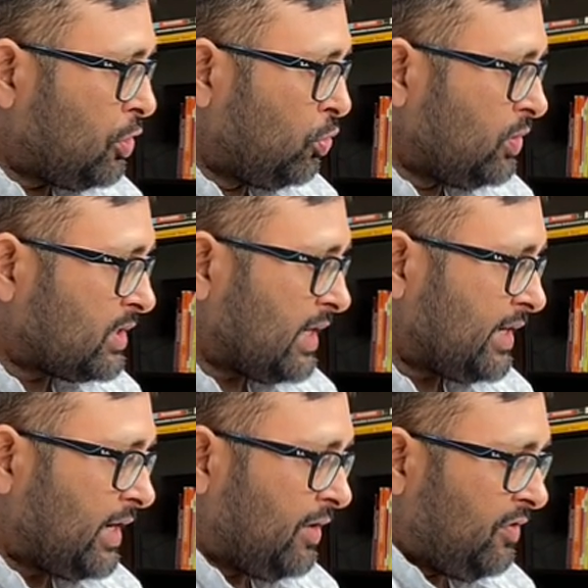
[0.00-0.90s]
Two
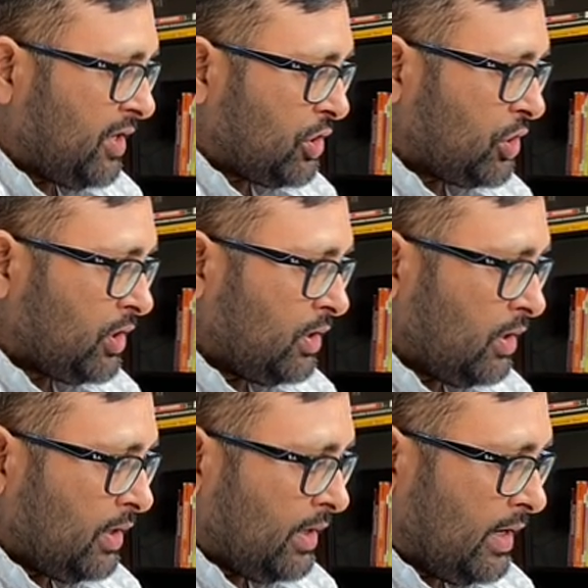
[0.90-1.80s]
standard
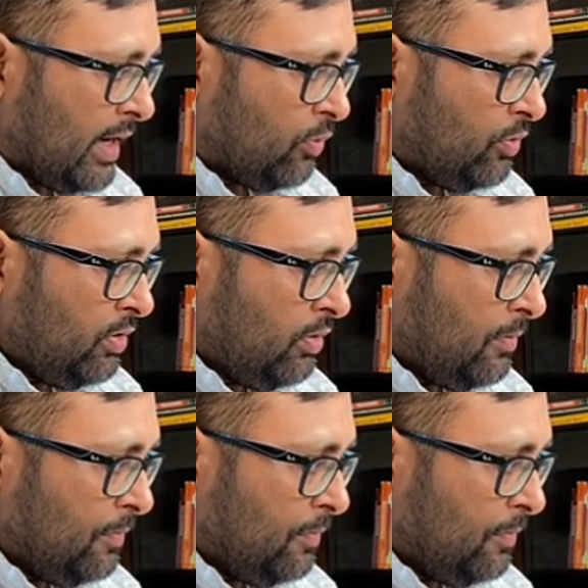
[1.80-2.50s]
deviation down